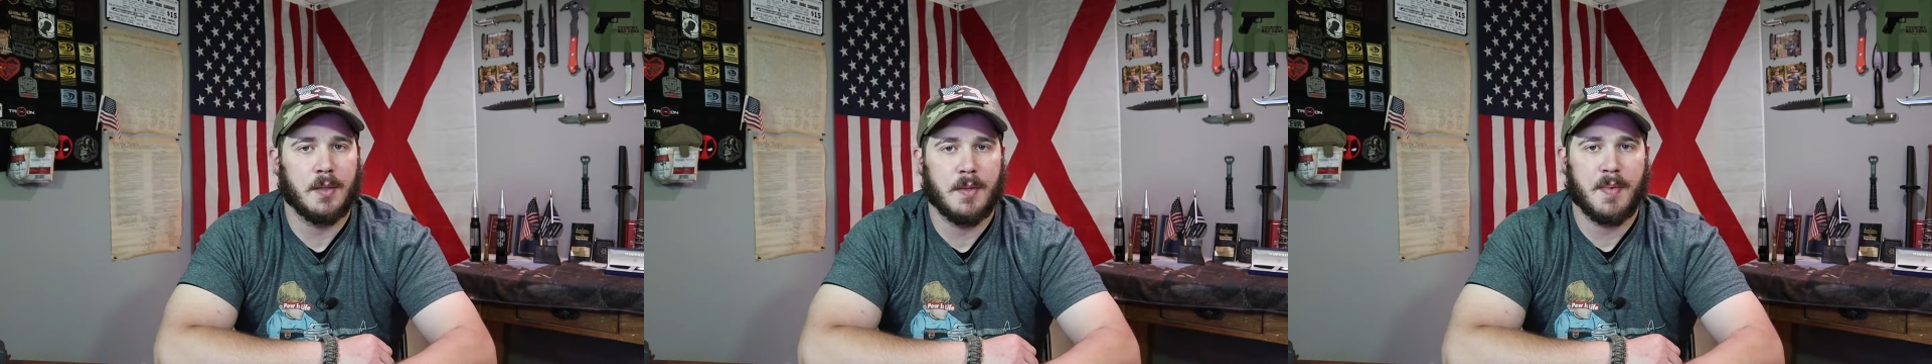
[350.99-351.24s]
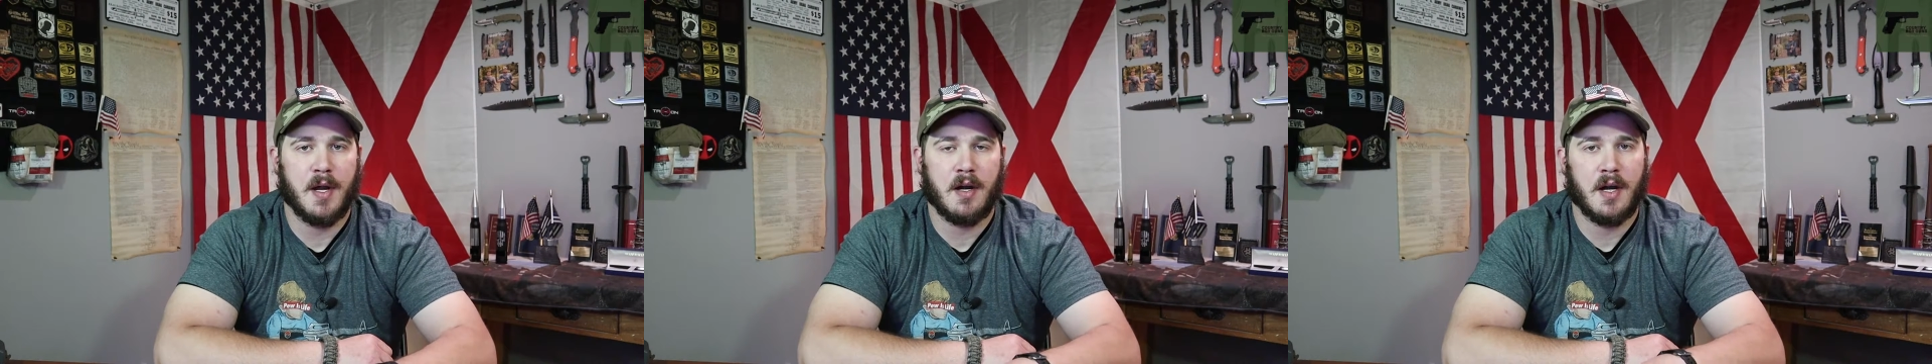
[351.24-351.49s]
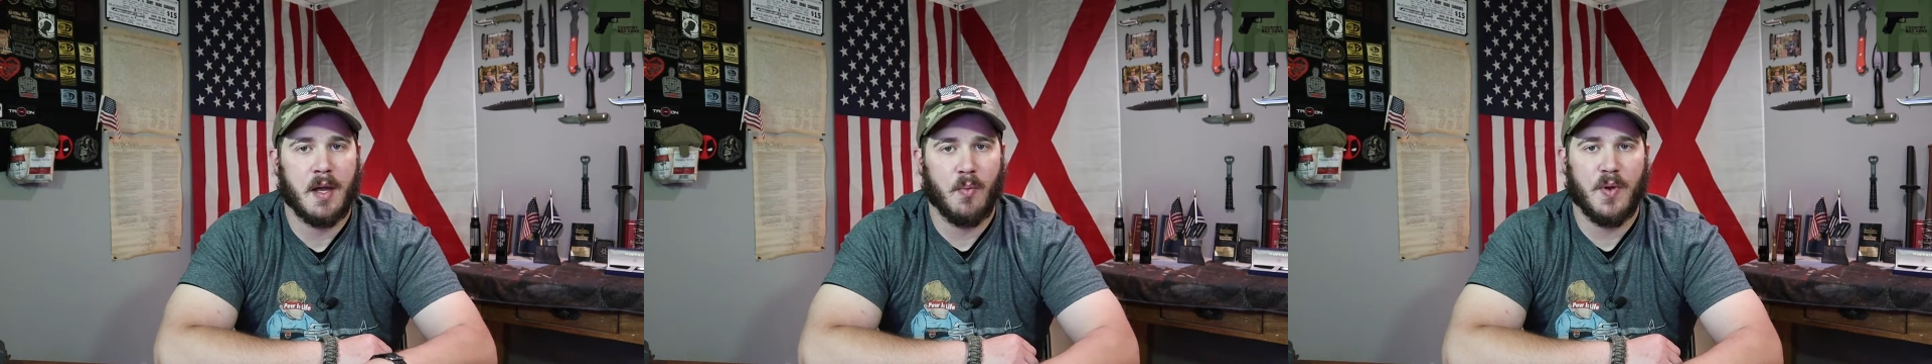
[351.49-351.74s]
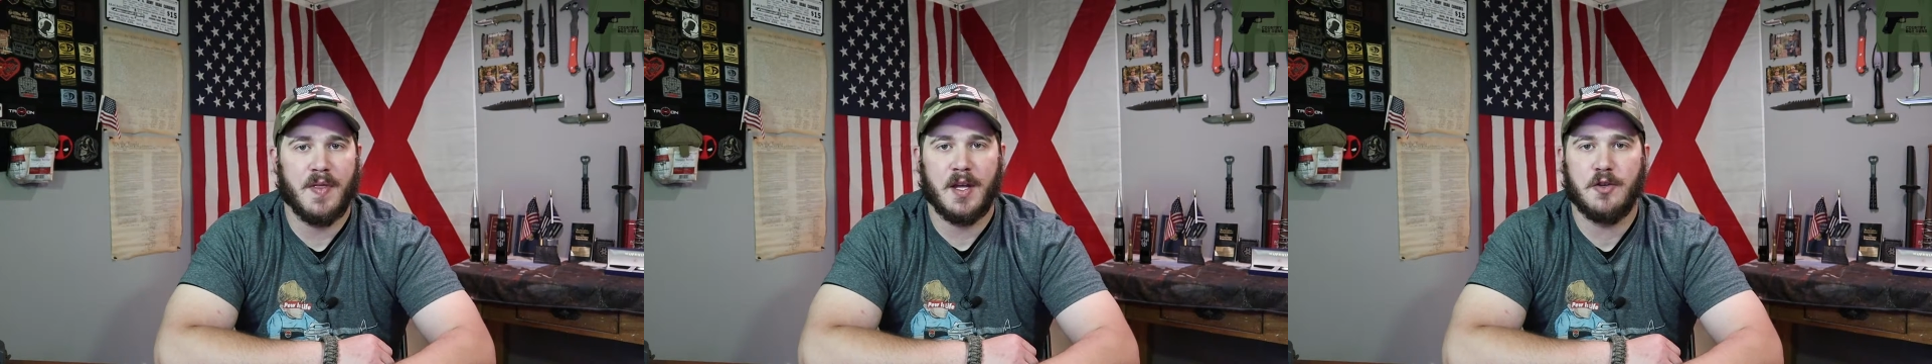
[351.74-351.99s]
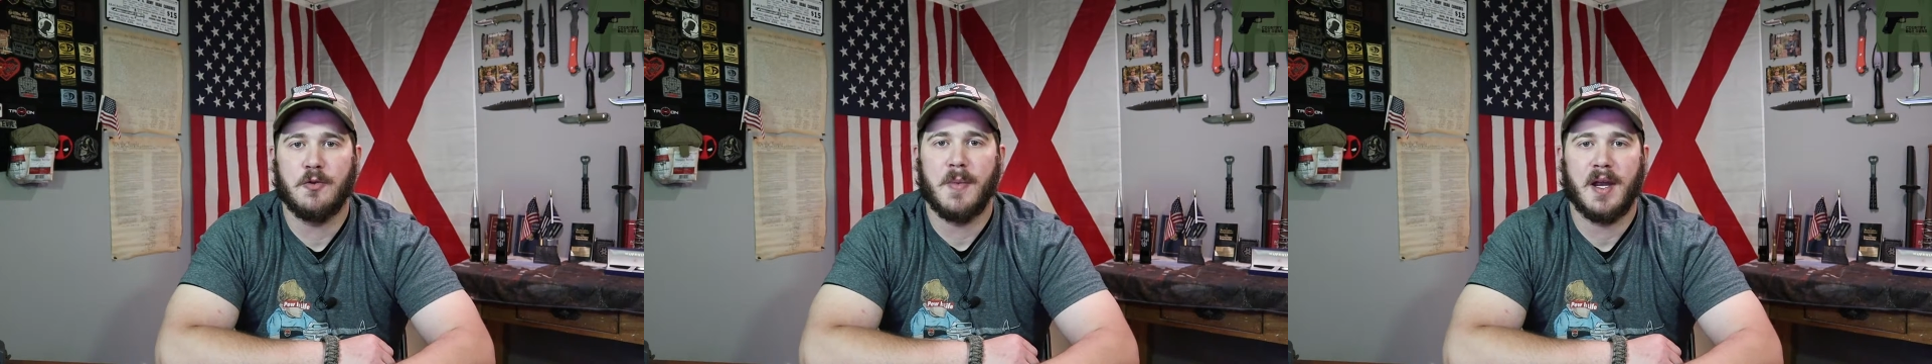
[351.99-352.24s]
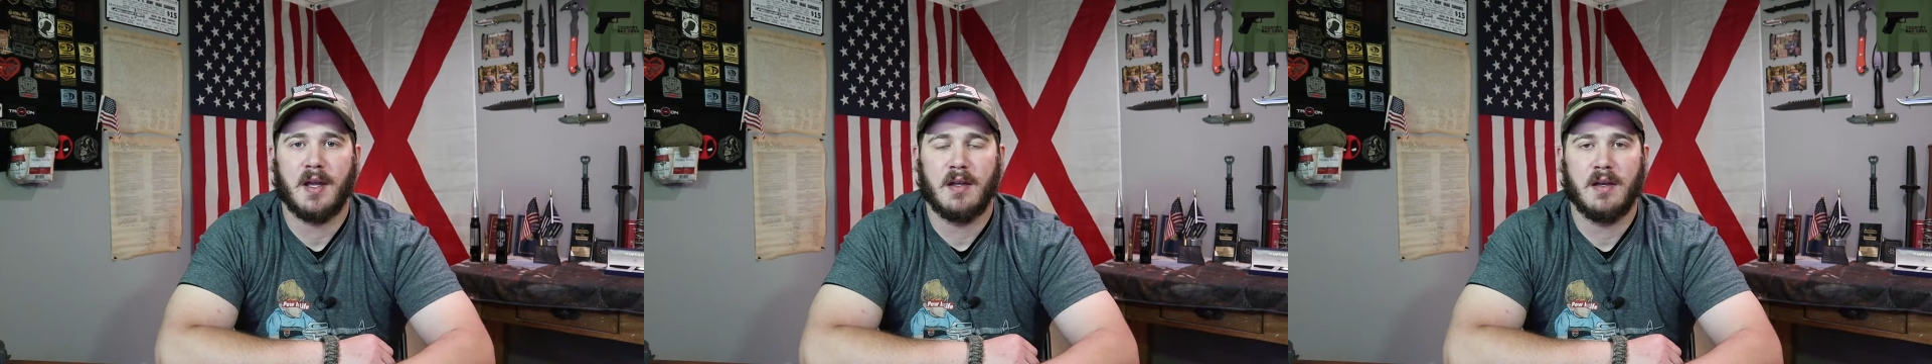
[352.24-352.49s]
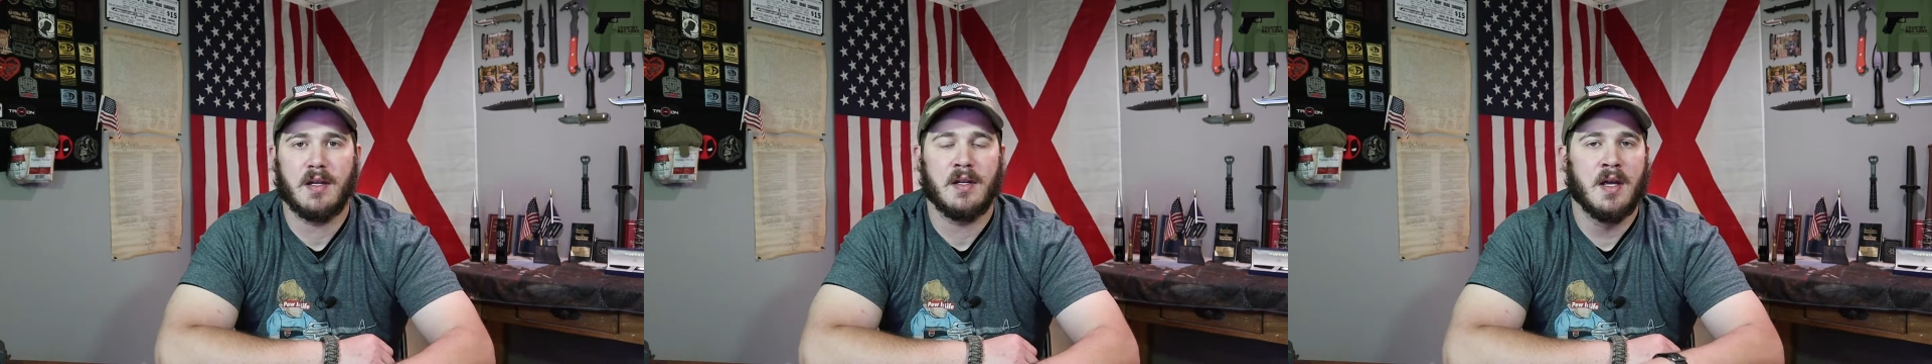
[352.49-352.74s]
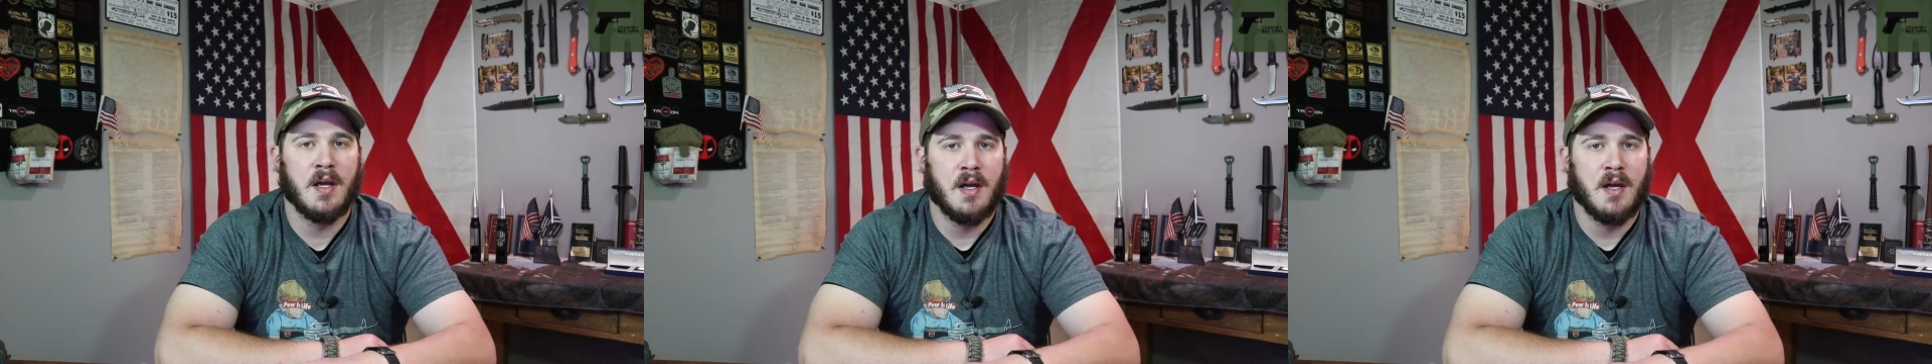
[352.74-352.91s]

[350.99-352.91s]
little bit better. And when they do make a gun